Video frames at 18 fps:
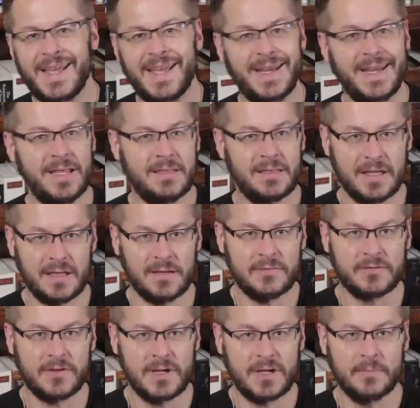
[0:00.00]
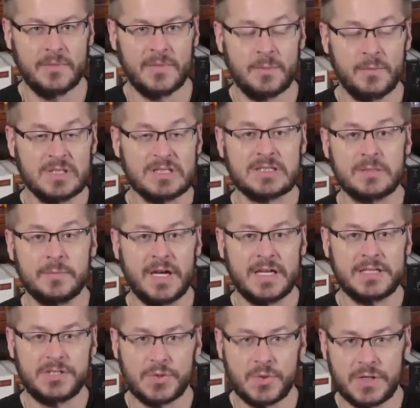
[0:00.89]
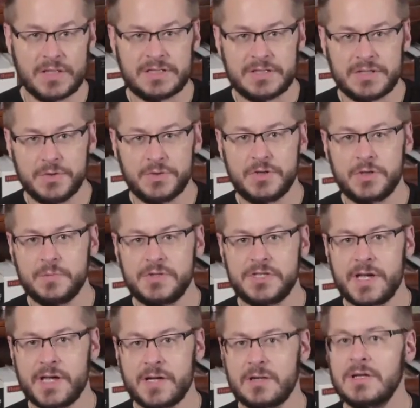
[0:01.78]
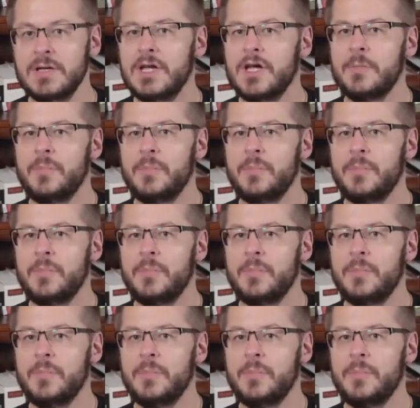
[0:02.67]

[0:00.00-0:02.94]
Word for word: anything from the Muslim by Choice YouTube channel,